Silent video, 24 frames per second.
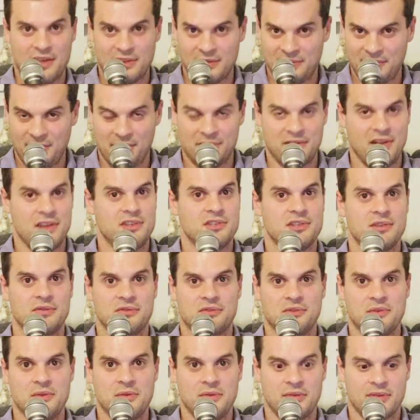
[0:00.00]
on the foundation of
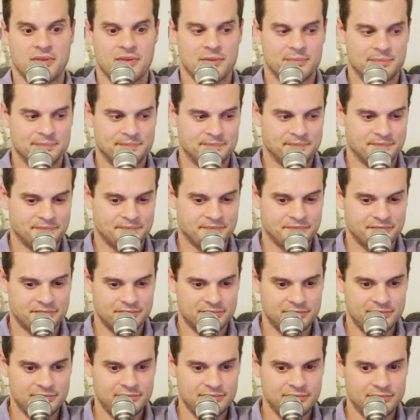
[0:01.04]
truth.
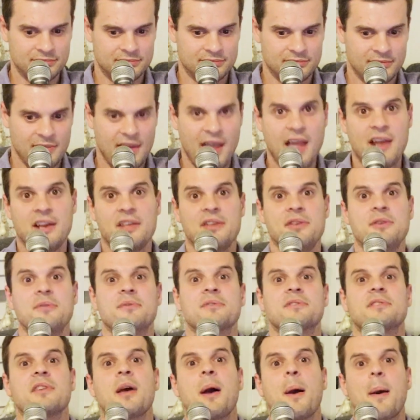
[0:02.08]
And he
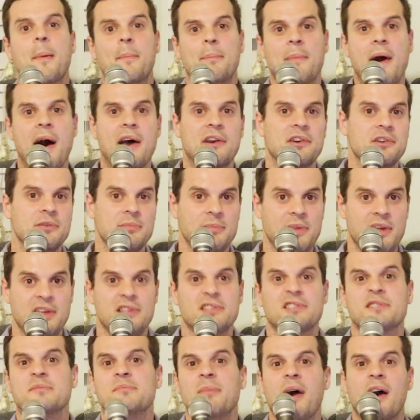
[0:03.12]
used modern
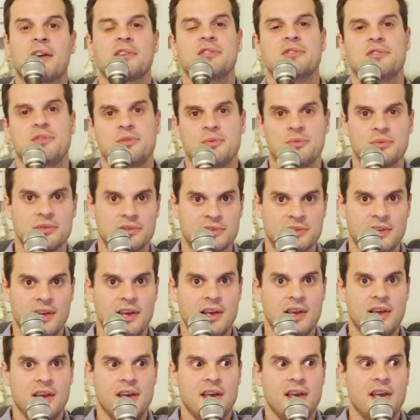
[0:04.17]
means, modern tools.
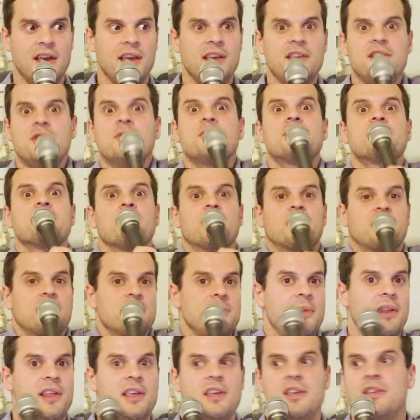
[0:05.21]
He used social
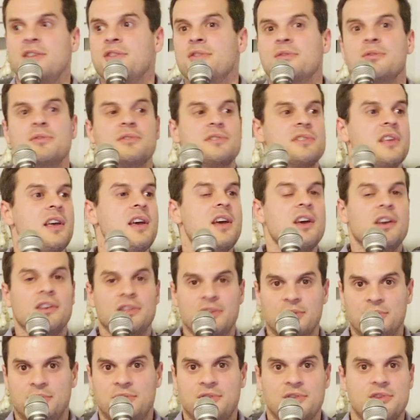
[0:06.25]
media. He used
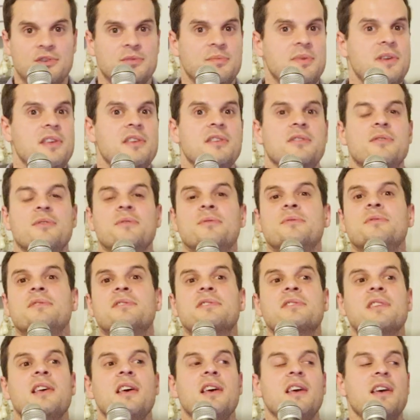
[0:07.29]
YouTube. He
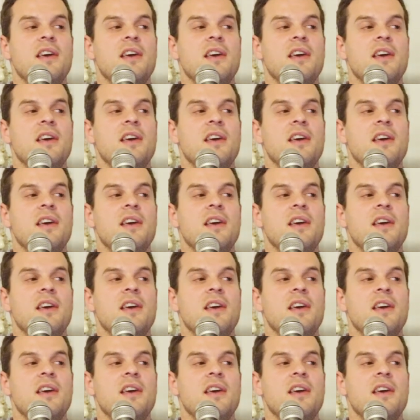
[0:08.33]
used